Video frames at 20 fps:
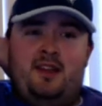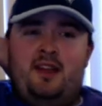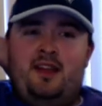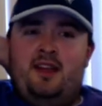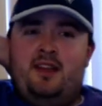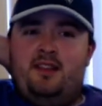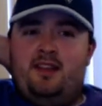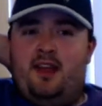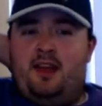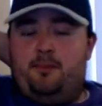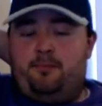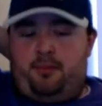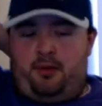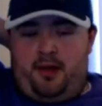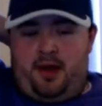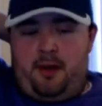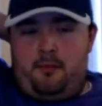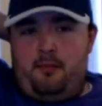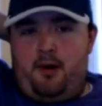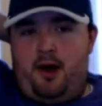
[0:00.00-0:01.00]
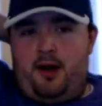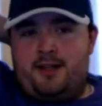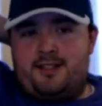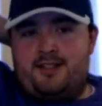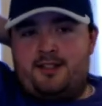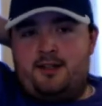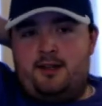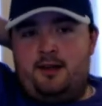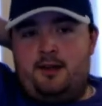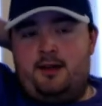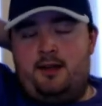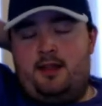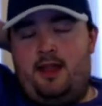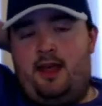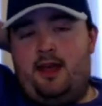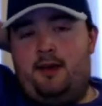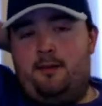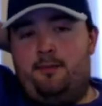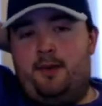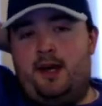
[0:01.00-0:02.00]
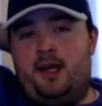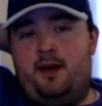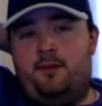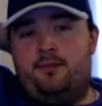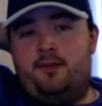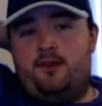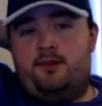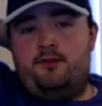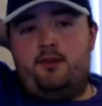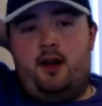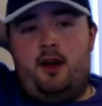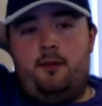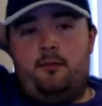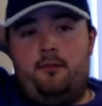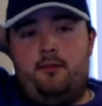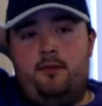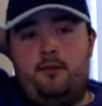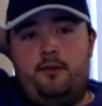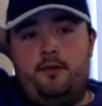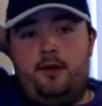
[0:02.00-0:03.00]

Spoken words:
they play a monster, they can pick up the drum